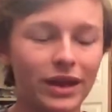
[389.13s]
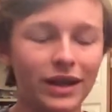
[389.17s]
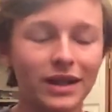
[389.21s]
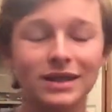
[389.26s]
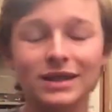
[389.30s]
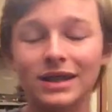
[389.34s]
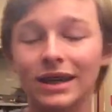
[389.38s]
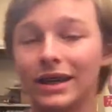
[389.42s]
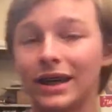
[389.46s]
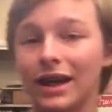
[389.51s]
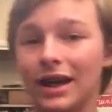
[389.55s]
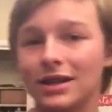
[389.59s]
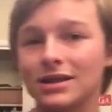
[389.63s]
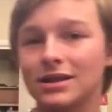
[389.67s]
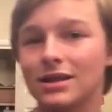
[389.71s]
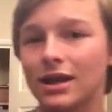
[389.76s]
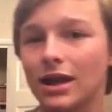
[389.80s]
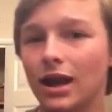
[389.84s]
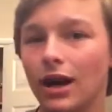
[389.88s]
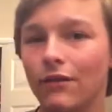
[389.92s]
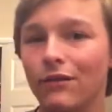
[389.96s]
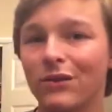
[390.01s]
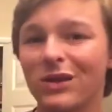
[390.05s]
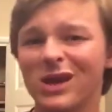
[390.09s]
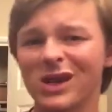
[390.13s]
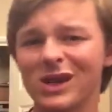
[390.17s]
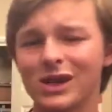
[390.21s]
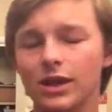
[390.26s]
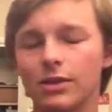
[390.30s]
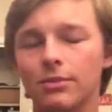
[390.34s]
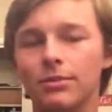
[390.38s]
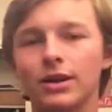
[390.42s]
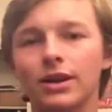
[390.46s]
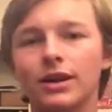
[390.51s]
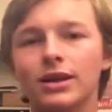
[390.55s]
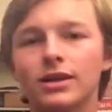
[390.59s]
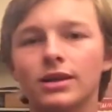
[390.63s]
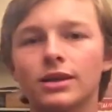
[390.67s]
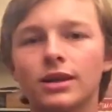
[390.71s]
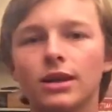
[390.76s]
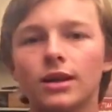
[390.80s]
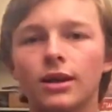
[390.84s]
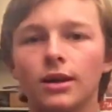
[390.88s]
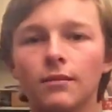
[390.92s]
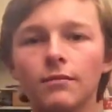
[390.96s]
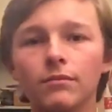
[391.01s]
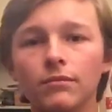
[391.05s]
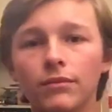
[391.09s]
is against Calvinism is
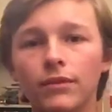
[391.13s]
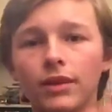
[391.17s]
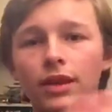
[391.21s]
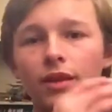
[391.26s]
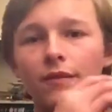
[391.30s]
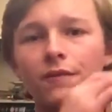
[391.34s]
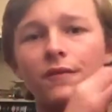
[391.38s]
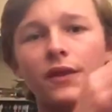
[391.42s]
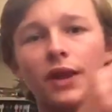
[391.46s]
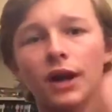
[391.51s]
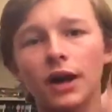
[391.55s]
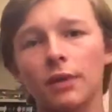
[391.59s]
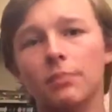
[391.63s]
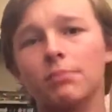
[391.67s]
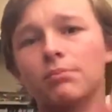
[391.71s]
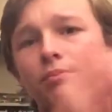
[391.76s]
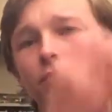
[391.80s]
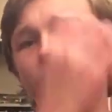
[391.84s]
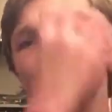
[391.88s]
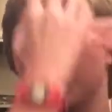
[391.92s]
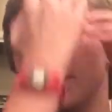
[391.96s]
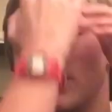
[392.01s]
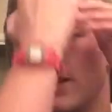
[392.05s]
if there